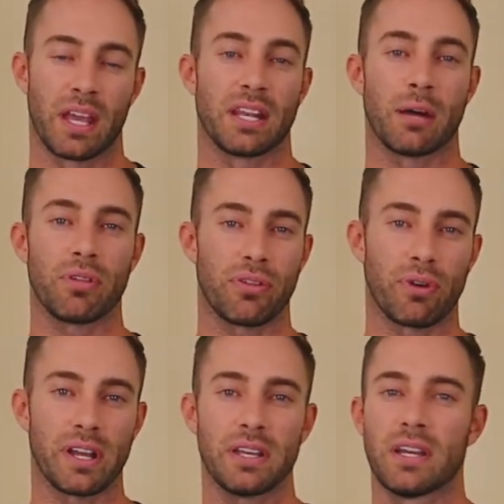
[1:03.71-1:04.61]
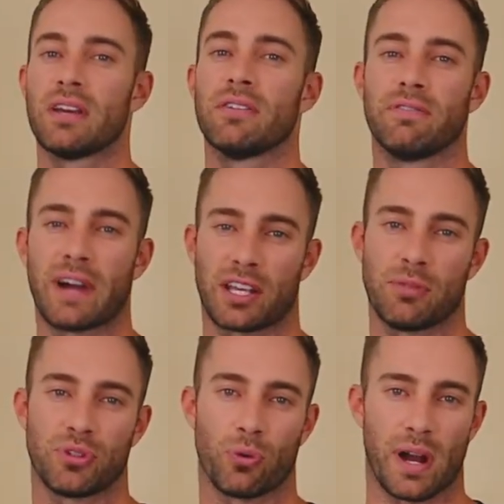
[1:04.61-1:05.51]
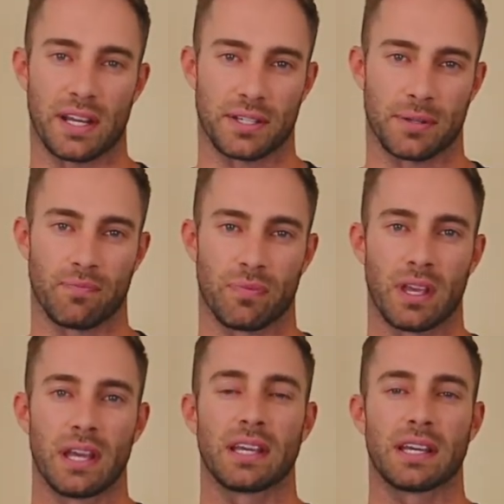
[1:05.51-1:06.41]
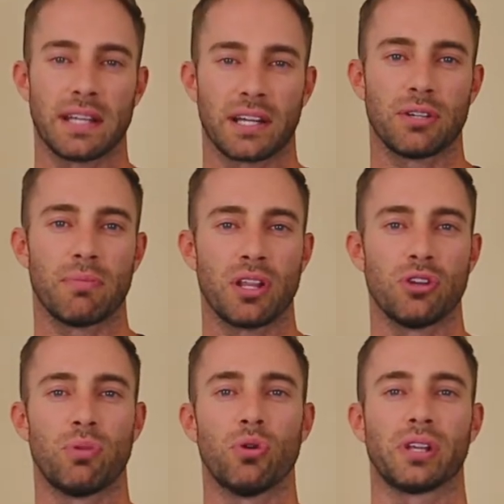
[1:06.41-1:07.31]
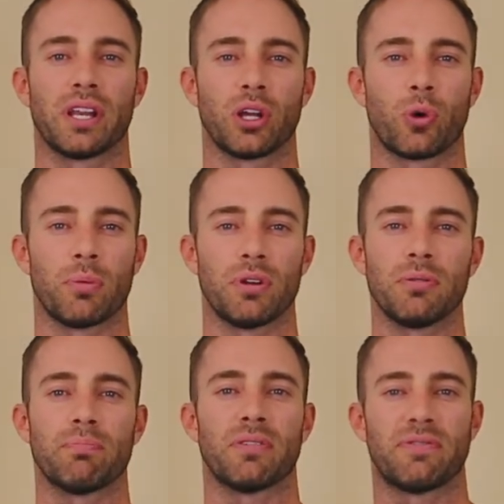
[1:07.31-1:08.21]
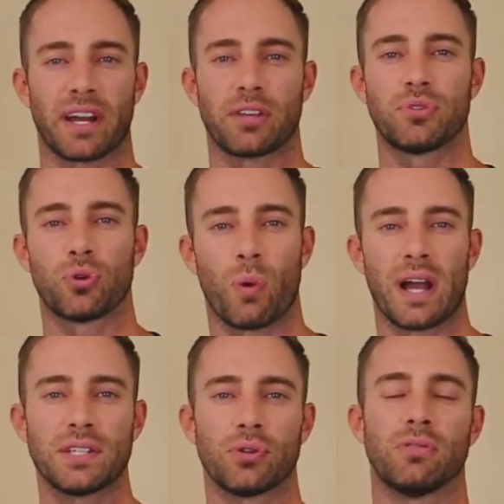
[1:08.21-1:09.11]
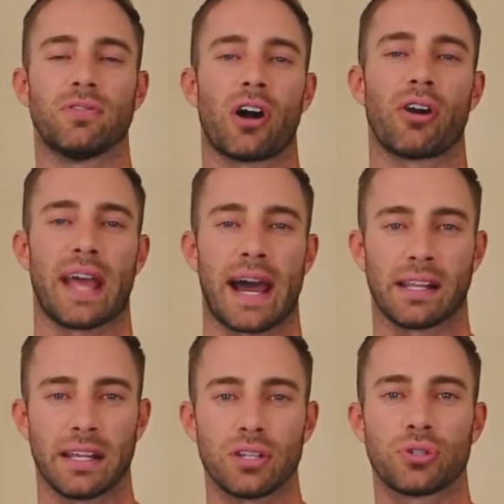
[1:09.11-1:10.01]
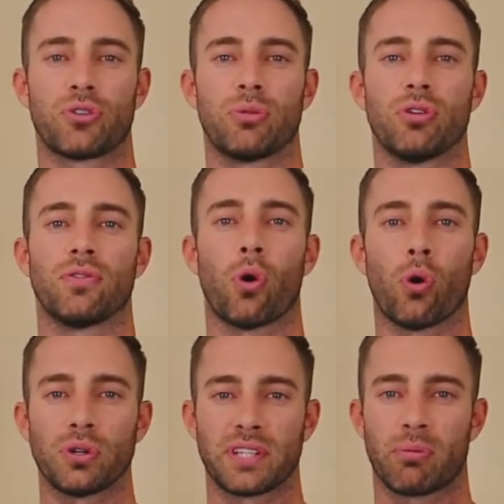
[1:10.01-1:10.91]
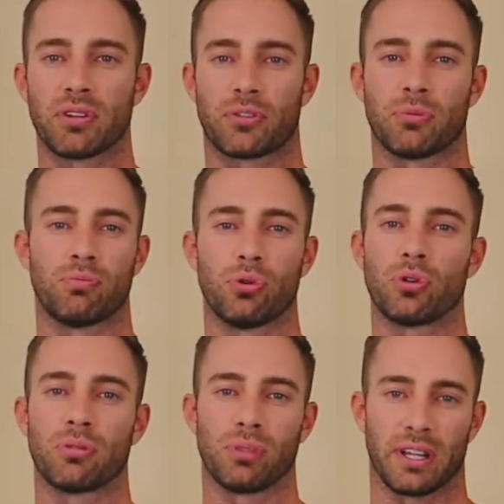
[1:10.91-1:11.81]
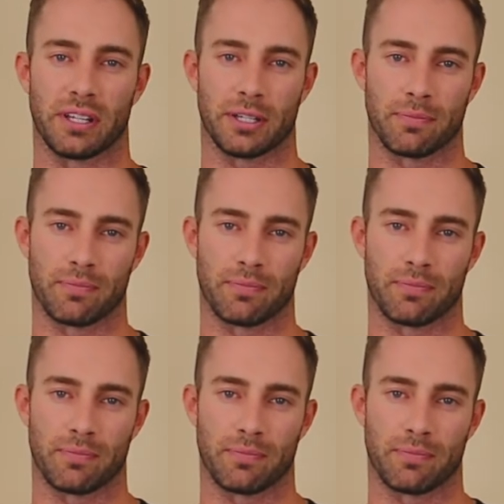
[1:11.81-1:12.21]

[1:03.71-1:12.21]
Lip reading: Number three, vacuum to waste. Connect your manual pool cleaning equipment, but vacuum to waste or via an outlet to remove all debris from your pool completely.